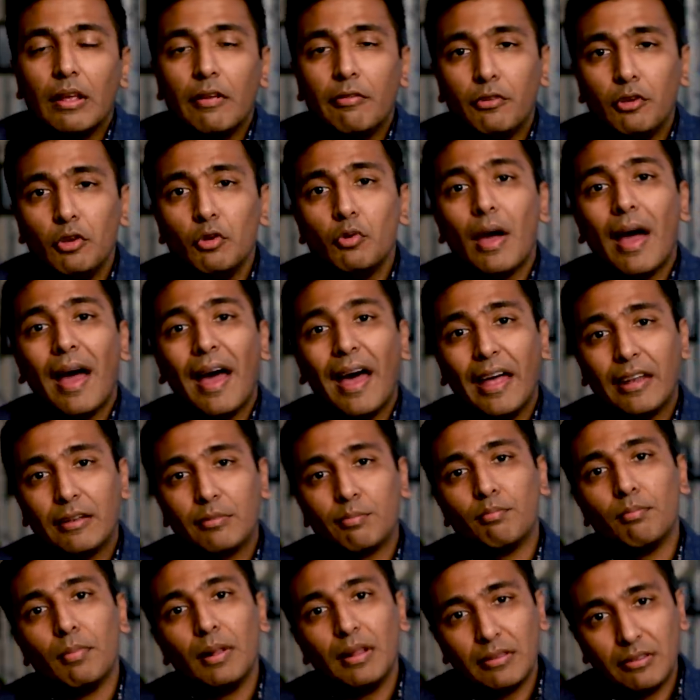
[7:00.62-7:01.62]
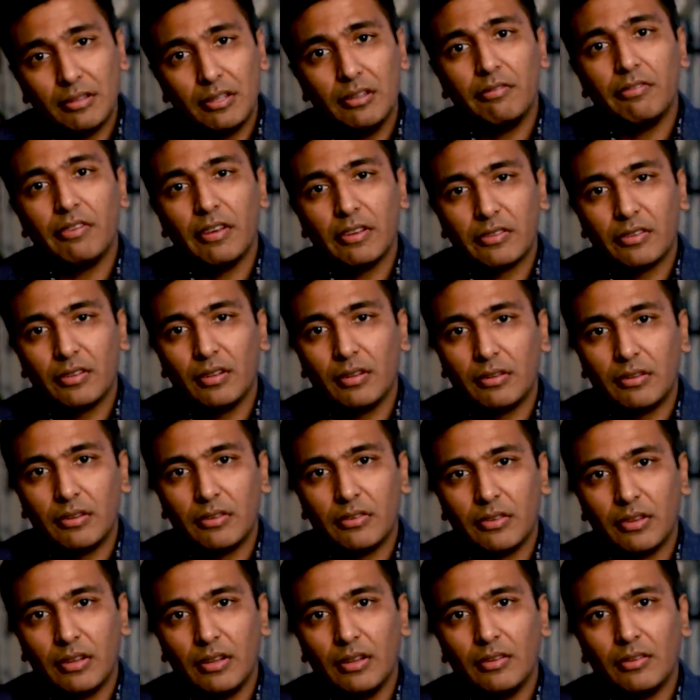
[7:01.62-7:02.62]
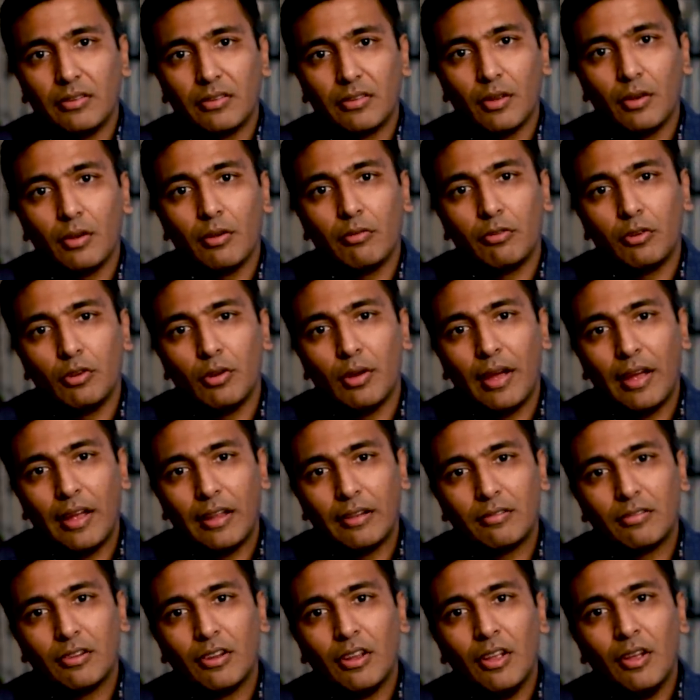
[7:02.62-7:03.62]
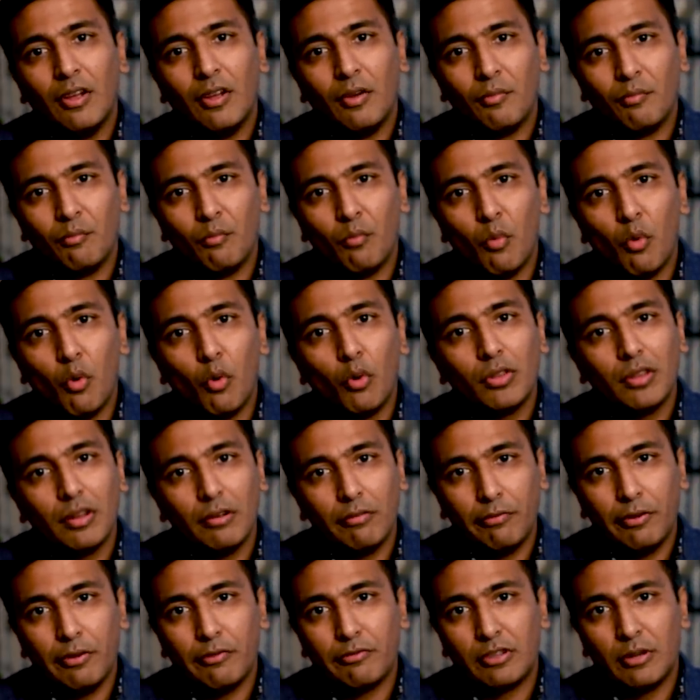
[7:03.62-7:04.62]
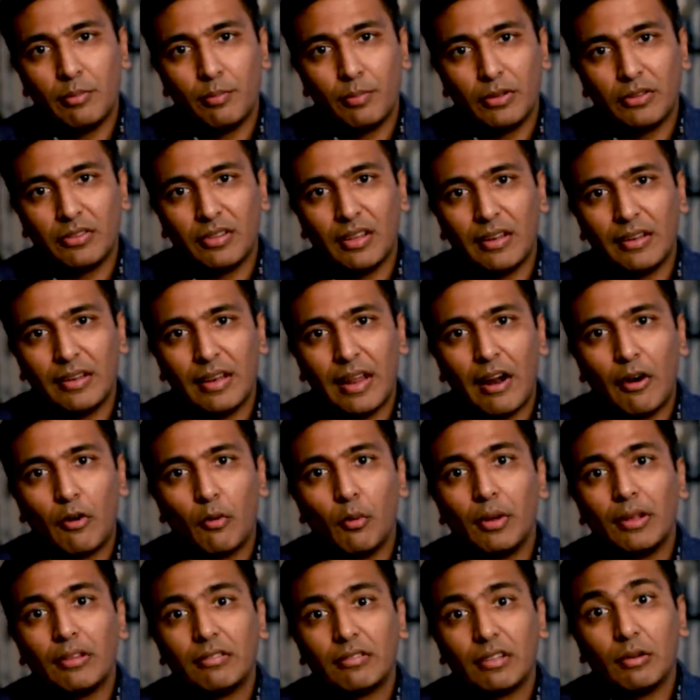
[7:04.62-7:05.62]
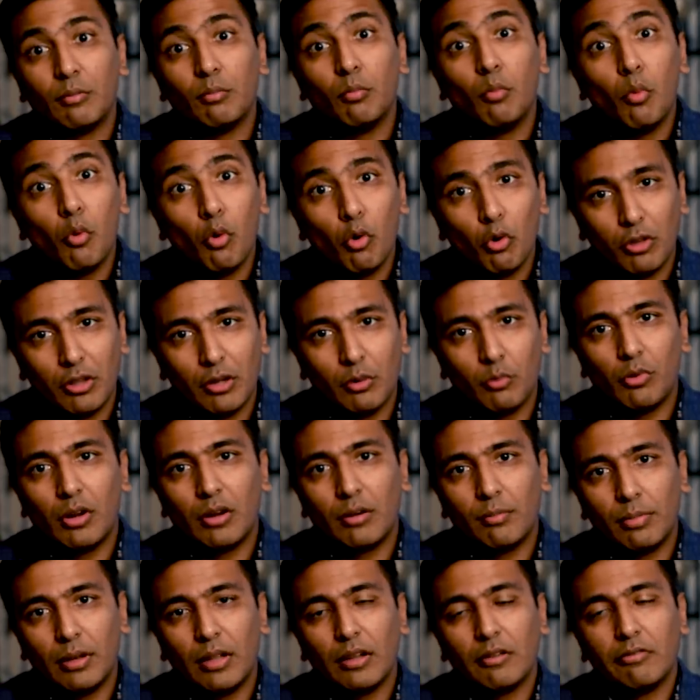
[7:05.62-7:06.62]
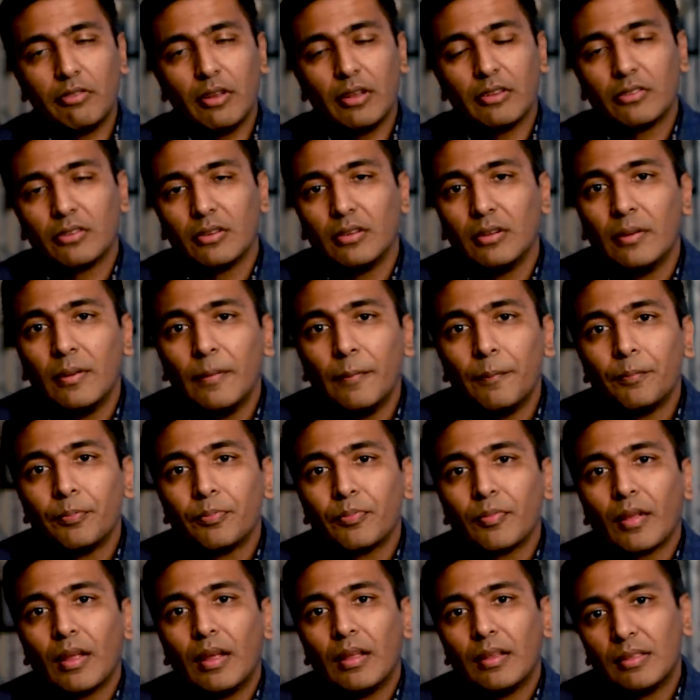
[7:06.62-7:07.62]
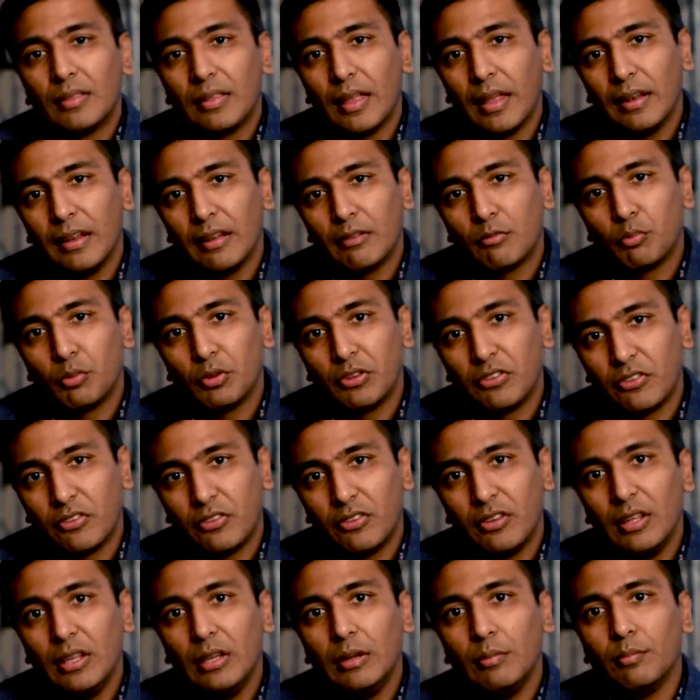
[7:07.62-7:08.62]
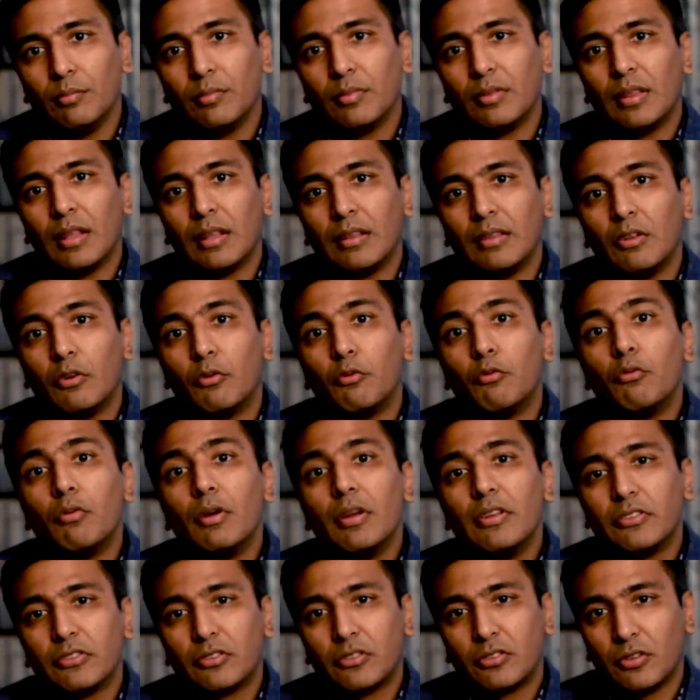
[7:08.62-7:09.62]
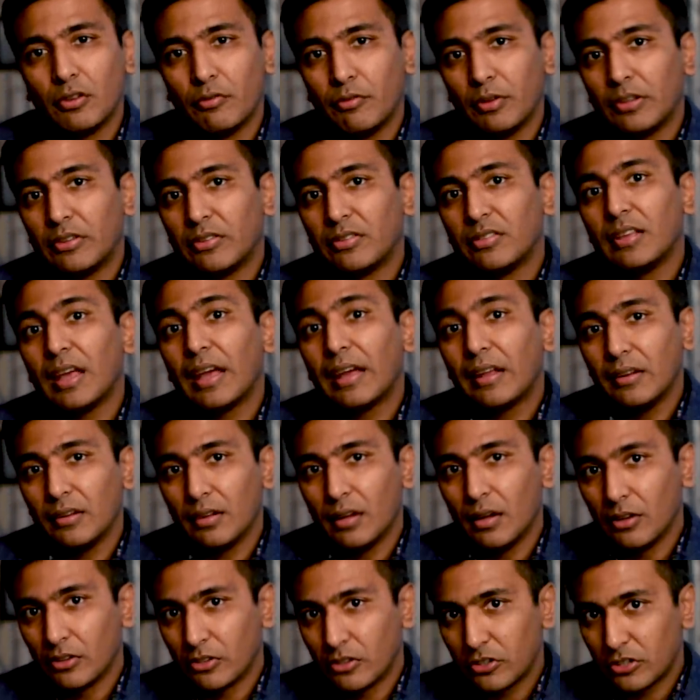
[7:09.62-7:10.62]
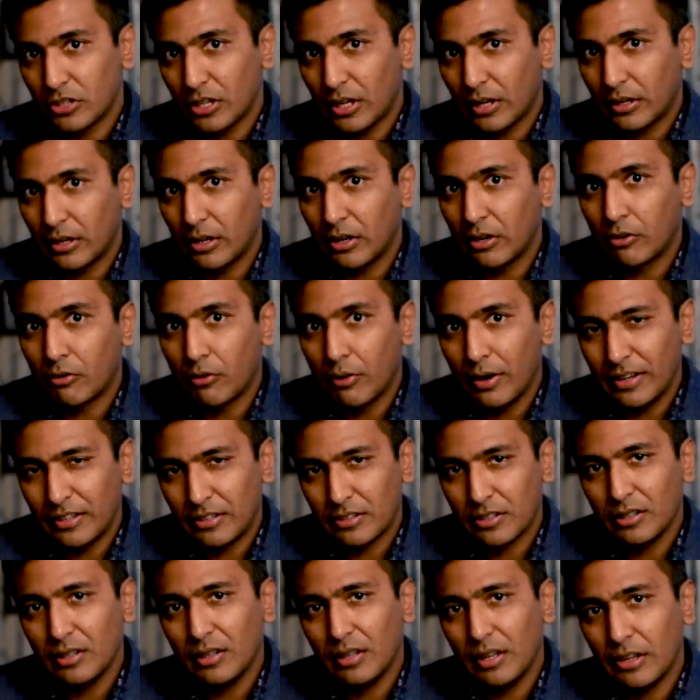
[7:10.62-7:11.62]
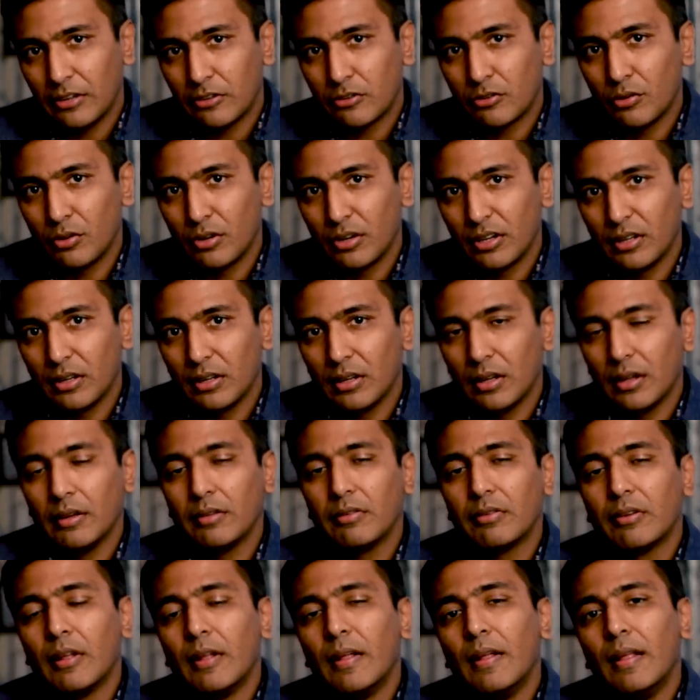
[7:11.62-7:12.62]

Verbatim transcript: if you had multivessel disease, so if you had more than fifty percent narrowings in more than one blood vessel, then it would seem that the risks of a second heart attack are greater later on in life,